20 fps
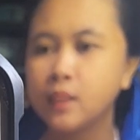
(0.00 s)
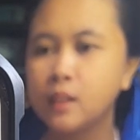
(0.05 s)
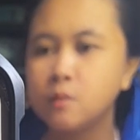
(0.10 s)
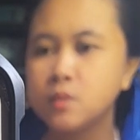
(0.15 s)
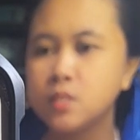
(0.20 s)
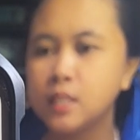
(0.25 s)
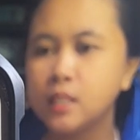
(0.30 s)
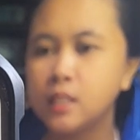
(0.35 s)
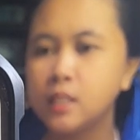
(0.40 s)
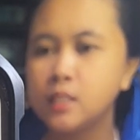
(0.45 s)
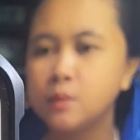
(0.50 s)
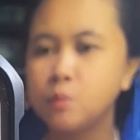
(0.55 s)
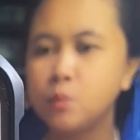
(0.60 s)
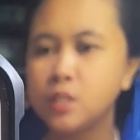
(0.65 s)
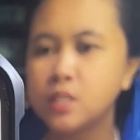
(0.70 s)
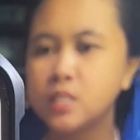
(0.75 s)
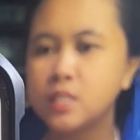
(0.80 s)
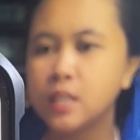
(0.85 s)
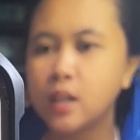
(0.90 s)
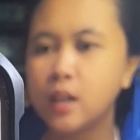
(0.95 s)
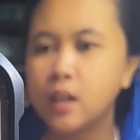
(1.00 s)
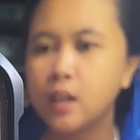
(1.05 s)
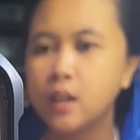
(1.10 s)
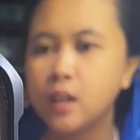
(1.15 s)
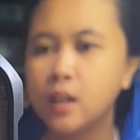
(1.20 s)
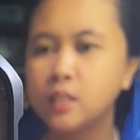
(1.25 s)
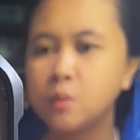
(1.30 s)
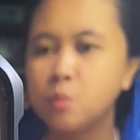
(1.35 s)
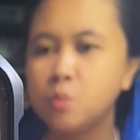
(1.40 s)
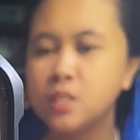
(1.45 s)
I'm still at
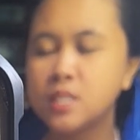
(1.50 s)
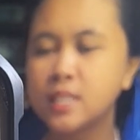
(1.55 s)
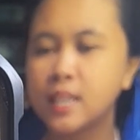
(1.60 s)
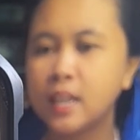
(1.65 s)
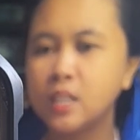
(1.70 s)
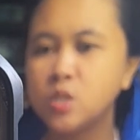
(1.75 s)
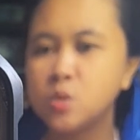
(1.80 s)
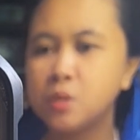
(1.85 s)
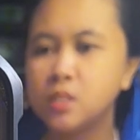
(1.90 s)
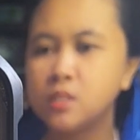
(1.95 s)
a brisk age,